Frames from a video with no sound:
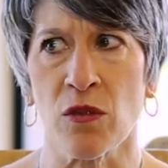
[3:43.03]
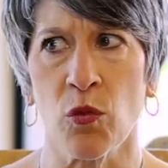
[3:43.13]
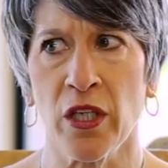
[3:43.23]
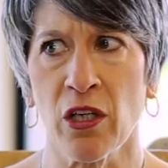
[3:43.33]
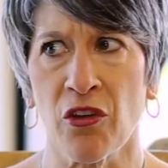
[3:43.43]
and
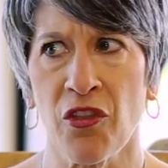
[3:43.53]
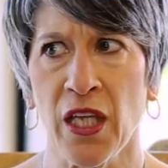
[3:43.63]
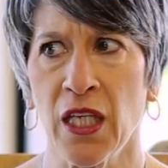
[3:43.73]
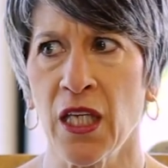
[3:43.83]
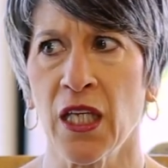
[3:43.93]
what you're
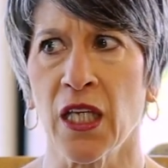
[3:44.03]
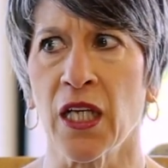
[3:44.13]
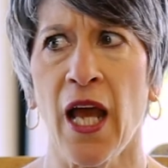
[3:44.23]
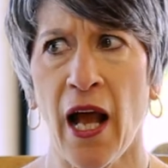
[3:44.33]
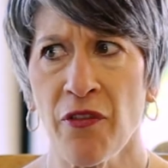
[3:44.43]
thinking
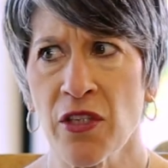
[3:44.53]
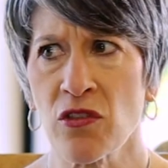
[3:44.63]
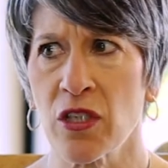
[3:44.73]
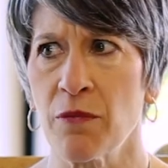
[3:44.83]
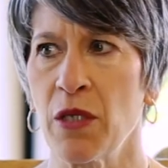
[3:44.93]
and how things
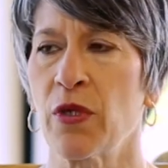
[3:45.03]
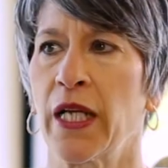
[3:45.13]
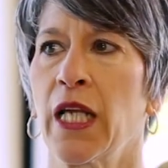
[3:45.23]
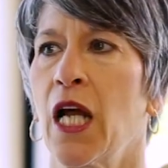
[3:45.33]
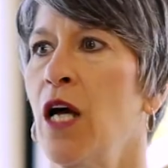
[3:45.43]
are going to be when I
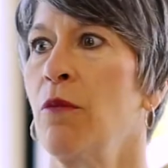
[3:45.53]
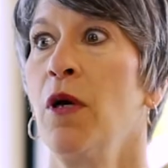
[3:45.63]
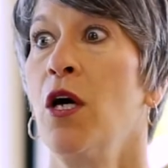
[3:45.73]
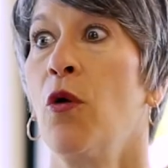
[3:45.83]
get home,